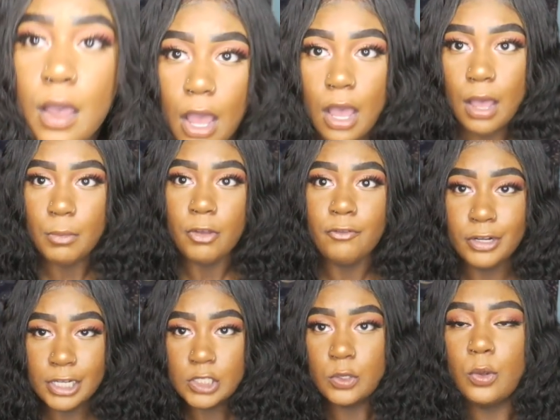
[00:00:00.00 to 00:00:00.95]

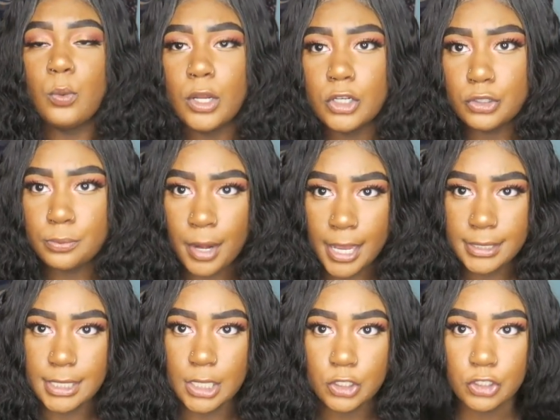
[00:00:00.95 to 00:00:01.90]
first, we're going to do
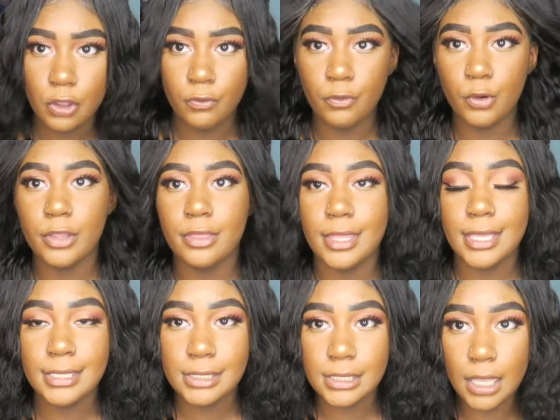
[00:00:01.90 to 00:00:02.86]
pricing. So, for
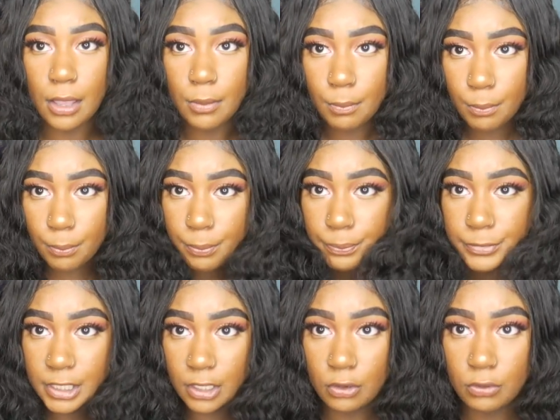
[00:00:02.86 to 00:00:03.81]
this
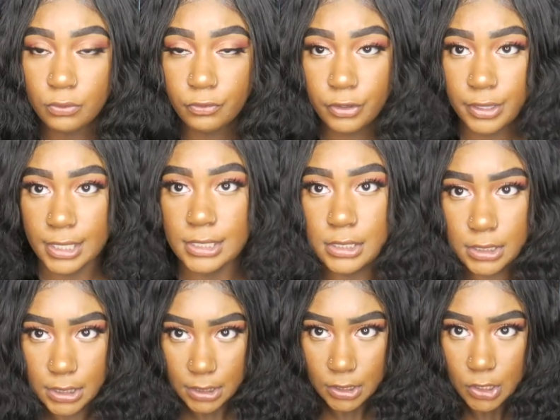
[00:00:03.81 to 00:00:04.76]
deal, for
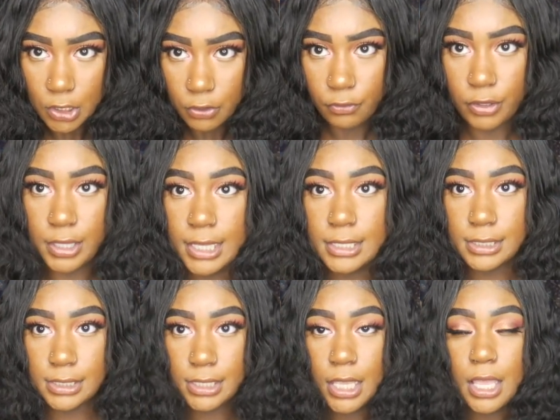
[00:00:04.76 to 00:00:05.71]

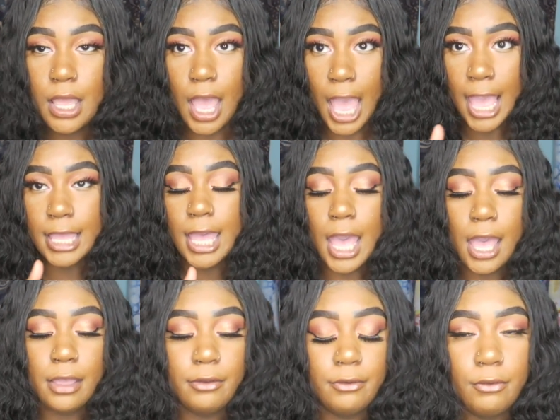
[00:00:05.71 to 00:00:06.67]
this, I
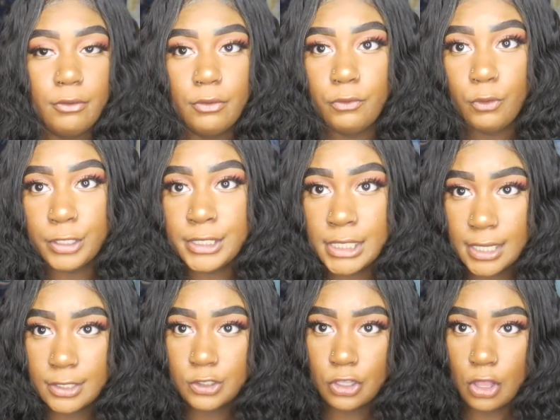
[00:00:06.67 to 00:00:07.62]
got
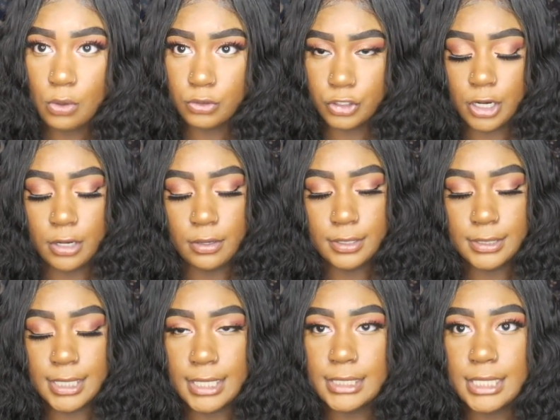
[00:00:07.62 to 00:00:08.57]
14-inch closure,
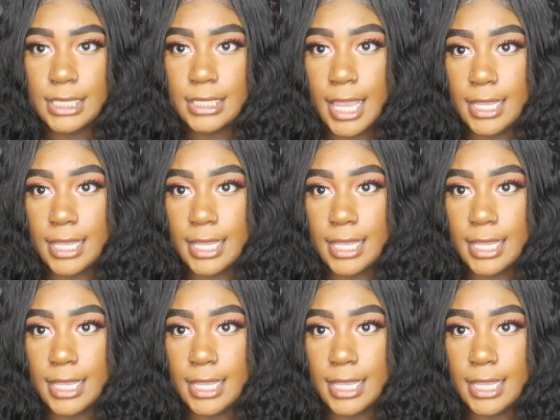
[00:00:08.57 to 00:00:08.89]
16,